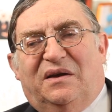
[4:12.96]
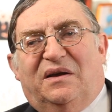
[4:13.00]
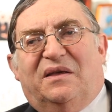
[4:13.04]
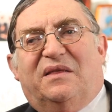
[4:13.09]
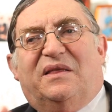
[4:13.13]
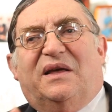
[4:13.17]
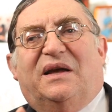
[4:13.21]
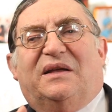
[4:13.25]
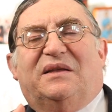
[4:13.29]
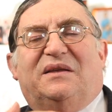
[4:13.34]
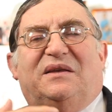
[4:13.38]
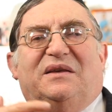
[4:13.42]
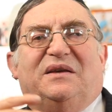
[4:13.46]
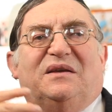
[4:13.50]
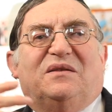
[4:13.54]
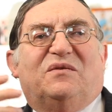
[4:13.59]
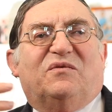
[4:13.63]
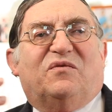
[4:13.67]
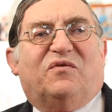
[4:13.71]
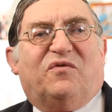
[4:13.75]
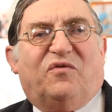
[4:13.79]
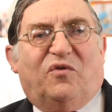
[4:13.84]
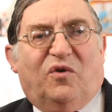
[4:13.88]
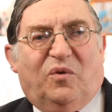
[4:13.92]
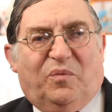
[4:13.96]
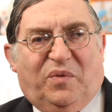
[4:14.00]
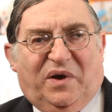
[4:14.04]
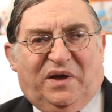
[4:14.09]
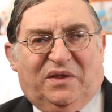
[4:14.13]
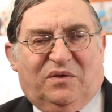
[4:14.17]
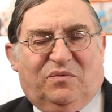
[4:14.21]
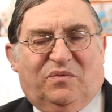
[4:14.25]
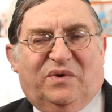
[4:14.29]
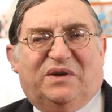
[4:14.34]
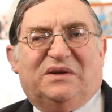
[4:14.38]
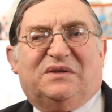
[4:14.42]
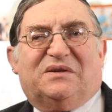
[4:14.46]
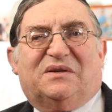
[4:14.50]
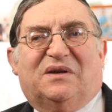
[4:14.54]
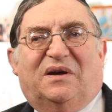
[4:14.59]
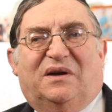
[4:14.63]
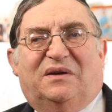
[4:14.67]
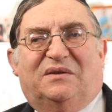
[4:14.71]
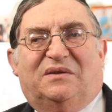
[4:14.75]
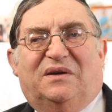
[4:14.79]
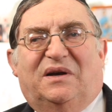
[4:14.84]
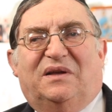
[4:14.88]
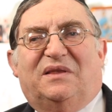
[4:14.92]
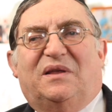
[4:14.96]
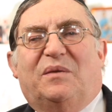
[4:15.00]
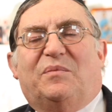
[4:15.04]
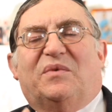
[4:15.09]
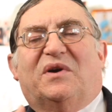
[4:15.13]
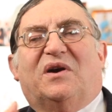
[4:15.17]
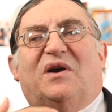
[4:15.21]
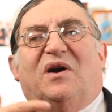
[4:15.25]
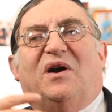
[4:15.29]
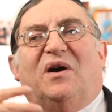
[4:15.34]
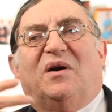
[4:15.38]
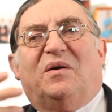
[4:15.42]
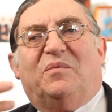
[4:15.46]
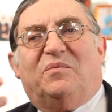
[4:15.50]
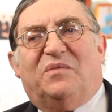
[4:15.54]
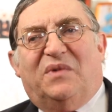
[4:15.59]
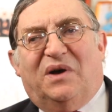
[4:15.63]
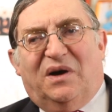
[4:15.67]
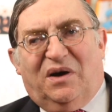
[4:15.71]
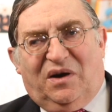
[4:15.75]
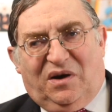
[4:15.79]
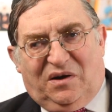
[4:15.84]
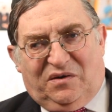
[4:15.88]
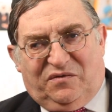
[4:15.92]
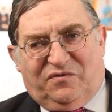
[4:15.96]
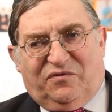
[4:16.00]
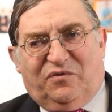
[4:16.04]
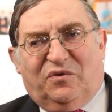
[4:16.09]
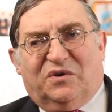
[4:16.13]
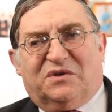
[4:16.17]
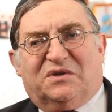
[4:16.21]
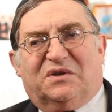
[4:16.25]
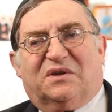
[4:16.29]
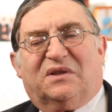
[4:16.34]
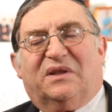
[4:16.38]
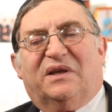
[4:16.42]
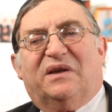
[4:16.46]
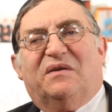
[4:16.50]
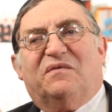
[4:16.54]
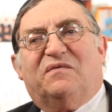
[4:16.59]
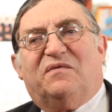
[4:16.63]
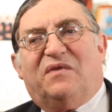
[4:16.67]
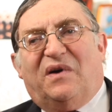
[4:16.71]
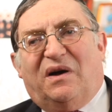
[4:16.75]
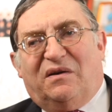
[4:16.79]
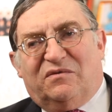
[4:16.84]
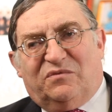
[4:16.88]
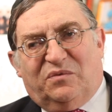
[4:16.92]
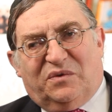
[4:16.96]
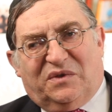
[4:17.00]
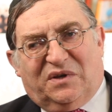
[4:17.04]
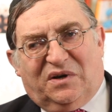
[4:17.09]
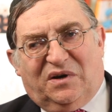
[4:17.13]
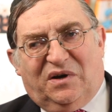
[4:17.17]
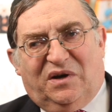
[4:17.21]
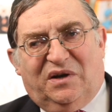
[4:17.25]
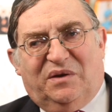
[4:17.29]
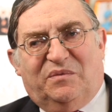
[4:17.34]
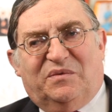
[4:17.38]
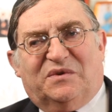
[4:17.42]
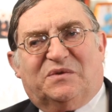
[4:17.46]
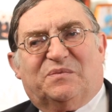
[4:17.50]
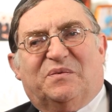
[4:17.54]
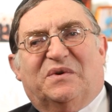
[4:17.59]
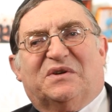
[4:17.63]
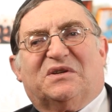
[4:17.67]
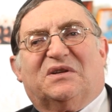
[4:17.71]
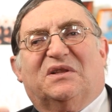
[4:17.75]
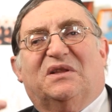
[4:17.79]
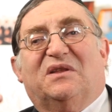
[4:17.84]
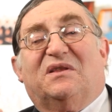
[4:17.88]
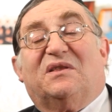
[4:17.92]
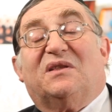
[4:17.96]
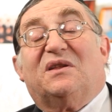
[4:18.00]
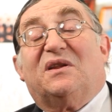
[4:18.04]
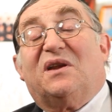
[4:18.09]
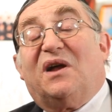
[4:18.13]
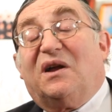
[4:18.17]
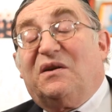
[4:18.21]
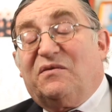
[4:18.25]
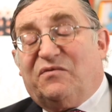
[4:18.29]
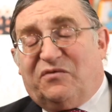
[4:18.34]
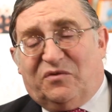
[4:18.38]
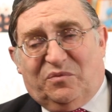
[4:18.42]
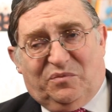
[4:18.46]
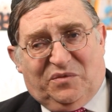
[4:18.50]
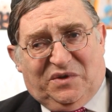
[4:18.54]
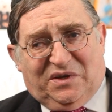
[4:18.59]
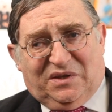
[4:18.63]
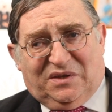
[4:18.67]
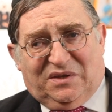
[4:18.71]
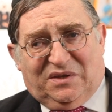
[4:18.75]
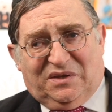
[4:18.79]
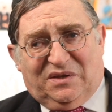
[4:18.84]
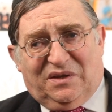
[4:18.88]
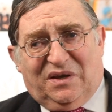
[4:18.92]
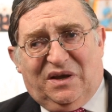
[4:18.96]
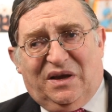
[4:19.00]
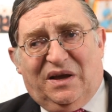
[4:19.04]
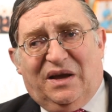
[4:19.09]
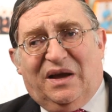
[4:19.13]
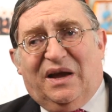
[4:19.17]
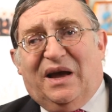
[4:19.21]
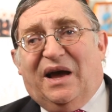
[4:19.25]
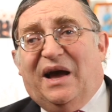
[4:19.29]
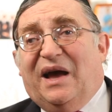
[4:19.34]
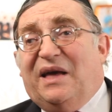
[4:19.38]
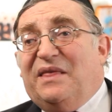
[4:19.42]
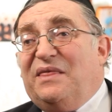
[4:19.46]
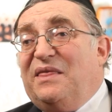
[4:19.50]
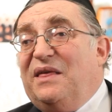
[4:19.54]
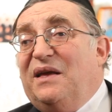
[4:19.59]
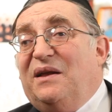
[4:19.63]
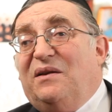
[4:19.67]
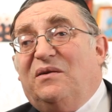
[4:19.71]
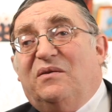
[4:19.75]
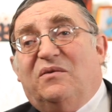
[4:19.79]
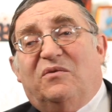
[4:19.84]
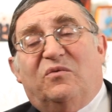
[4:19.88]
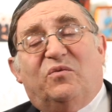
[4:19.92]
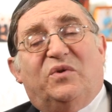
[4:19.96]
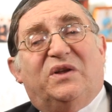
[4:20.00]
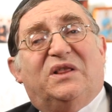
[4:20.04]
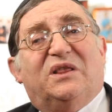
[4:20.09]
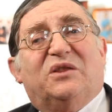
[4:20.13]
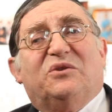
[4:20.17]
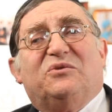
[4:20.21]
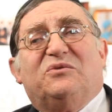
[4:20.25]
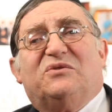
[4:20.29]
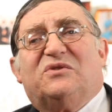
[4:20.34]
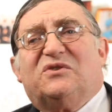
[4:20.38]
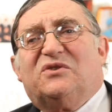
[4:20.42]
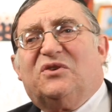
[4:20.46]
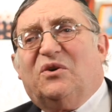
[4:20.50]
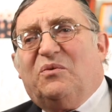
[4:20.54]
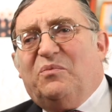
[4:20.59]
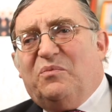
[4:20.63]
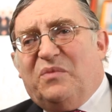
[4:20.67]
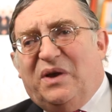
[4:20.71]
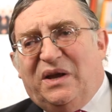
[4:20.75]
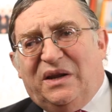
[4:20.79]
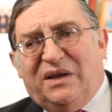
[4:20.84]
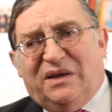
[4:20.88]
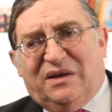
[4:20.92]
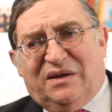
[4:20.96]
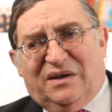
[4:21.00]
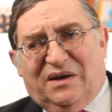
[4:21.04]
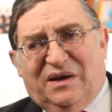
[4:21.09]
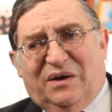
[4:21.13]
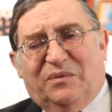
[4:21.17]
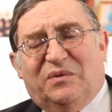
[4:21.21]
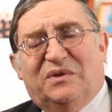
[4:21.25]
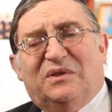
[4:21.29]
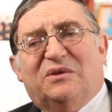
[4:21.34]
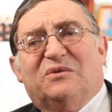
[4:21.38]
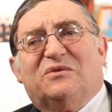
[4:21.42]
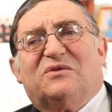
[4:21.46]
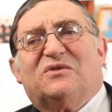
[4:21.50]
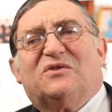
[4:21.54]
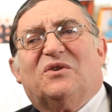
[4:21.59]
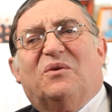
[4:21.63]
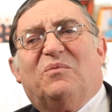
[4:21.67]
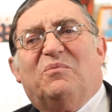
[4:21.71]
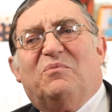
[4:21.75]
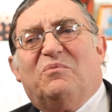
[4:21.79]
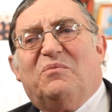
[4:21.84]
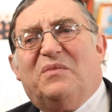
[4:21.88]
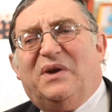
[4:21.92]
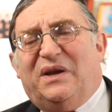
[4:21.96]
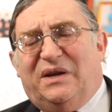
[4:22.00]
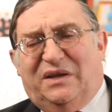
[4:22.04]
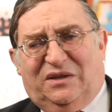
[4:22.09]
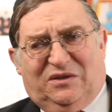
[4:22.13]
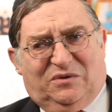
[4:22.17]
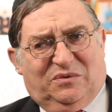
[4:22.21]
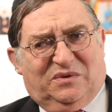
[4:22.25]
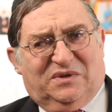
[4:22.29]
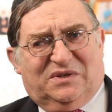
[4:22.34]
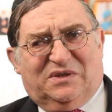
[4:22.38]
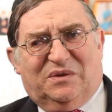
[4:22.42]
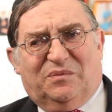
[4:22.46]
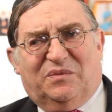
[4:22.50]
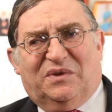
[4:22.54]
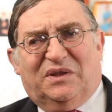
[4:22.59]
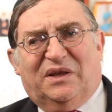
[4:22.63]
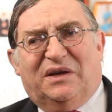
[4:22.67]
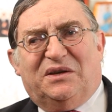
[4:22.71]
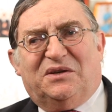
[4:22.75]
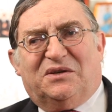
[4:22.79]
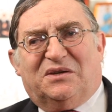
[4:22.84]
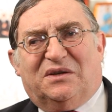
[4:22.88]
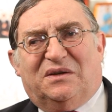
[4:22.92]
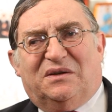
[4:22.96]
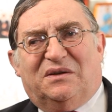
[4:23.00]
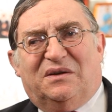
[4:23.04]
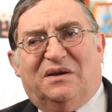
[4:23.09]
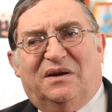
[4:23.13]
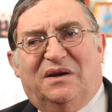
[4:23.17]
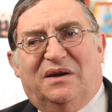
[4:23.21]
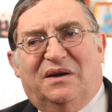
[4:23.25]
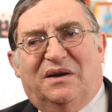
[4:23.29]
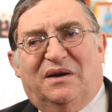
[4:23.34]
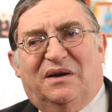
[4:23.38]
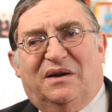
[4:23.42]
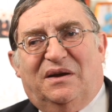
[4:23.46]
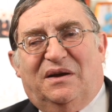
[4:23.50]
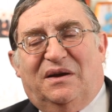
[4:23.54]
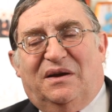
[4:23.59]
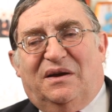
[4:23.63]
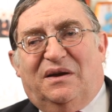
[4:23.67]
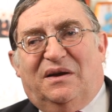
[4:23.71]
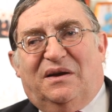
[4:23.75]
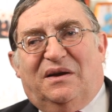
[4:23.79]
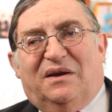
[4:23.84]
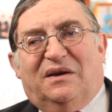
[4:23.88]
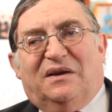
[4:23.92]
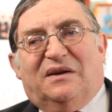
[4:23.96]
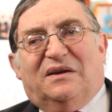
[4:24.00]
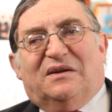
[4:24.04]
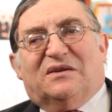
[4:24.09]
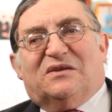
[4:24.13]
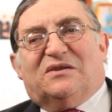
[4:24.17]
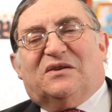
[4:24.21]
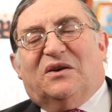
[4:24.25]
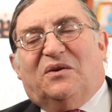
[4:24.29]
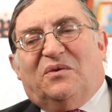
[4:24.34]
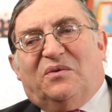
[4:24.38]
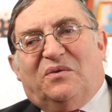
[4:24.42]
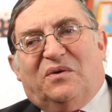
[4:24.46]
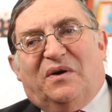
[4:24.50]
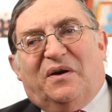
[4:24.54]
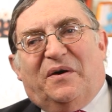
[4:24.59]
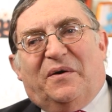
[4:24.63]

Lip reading: that Yidden fall by the wayside, and they become, unfortunately, involved with the Goyim, especially the non-from Yidden. And then we lose so many, and we lose so many to assimilation. So,